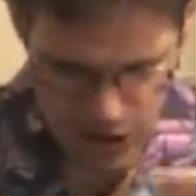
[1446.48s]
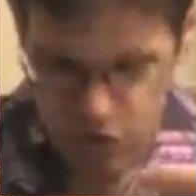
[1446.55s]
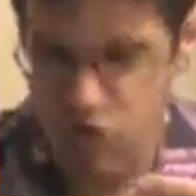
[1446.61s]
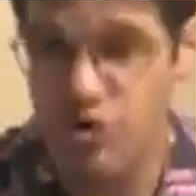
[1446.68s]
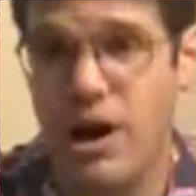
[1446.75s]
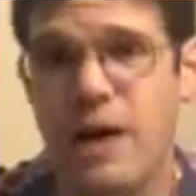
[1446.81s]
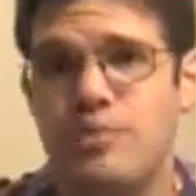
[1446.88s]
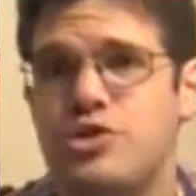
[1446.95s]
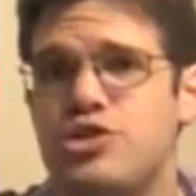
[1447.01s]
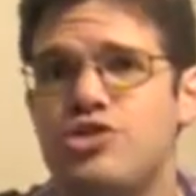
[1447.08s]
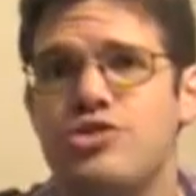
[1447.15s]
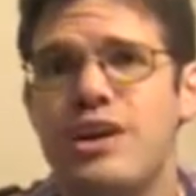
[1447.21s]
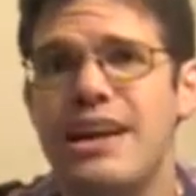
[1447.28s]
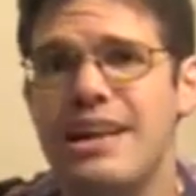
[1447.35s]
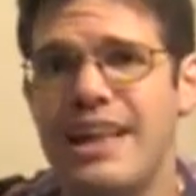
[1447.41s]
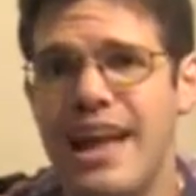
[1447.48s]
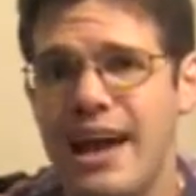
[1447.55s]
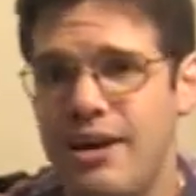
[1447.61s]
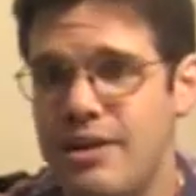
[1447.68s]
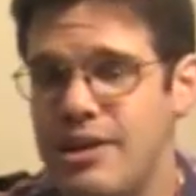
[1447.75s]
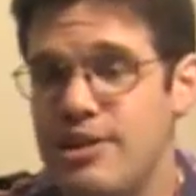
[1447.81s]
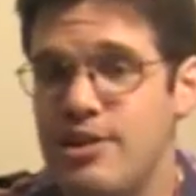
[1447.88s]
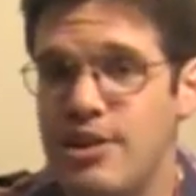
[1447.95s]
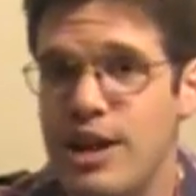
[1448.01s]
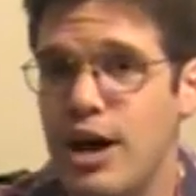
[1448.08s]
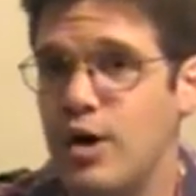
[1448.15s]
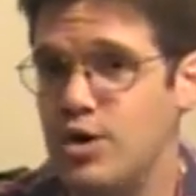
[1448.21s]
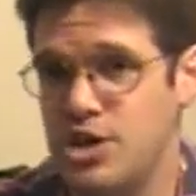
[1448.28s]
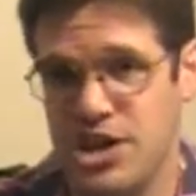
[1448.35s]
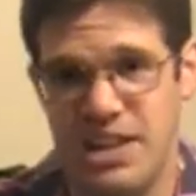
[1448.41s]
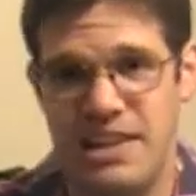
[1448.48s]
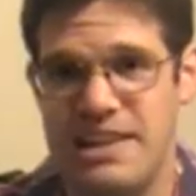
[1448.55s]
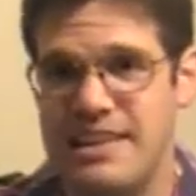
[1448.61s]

drop straight down into the ocean.